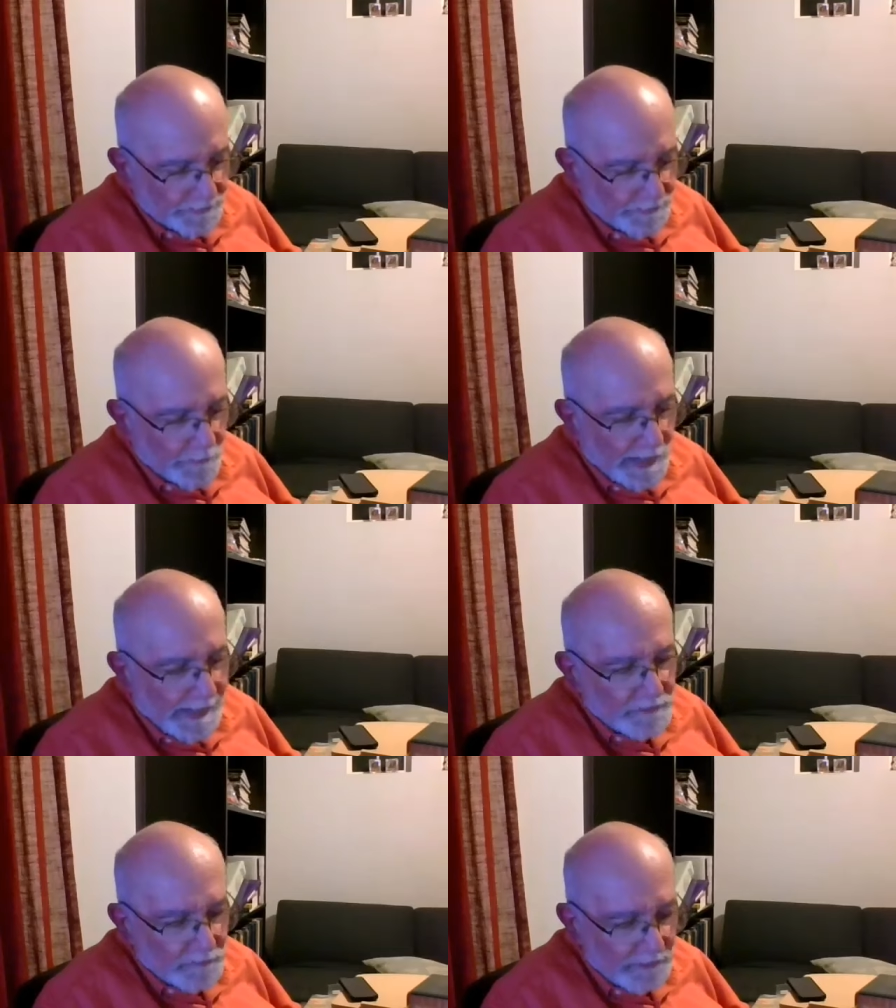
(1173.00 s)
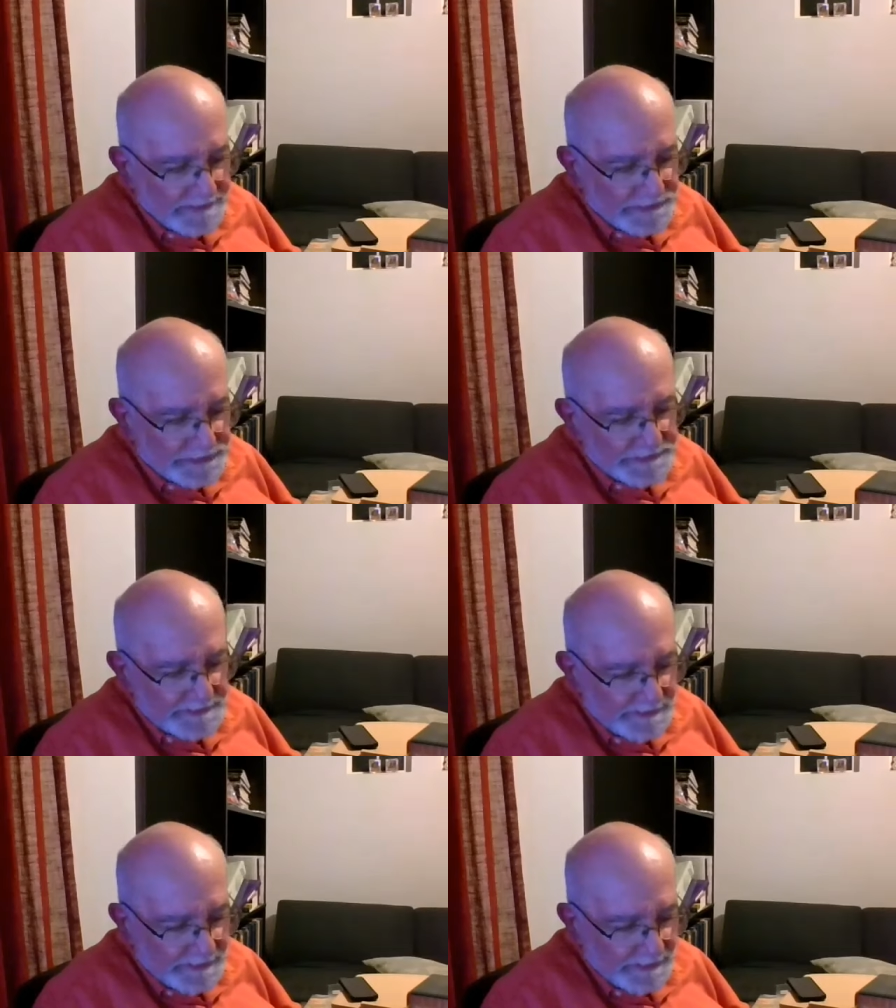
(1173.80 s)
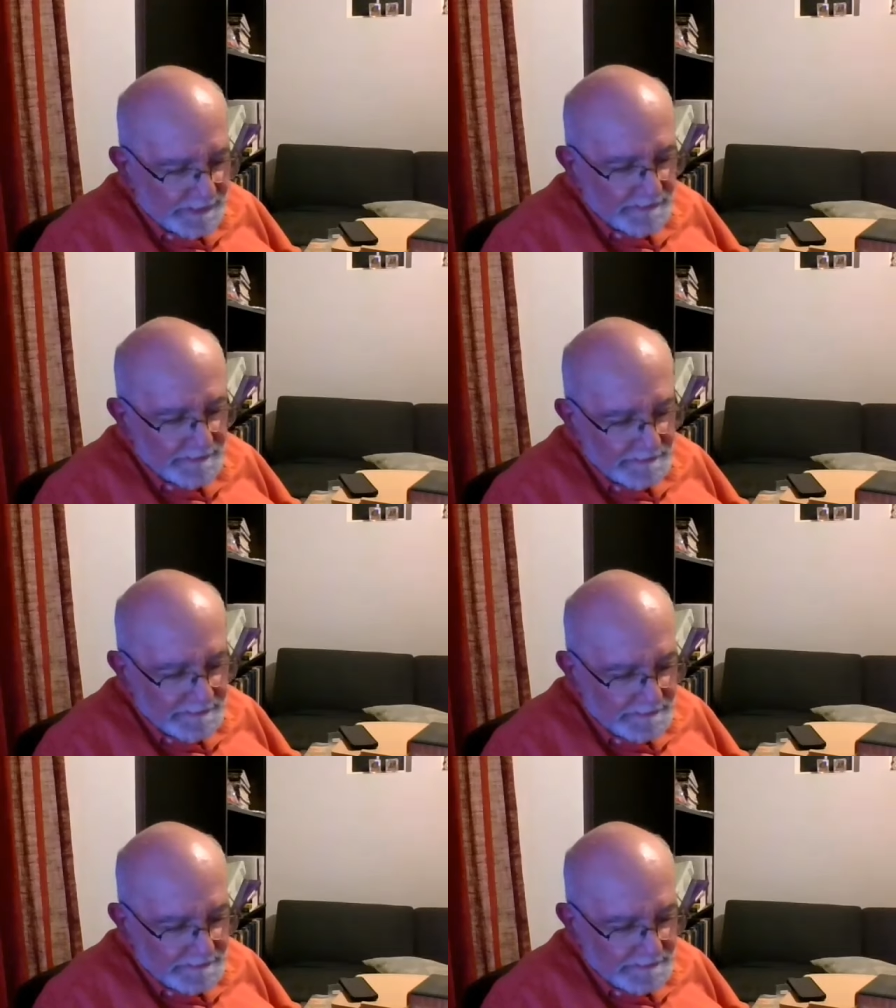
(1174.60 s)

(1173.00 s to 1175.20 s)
way in which the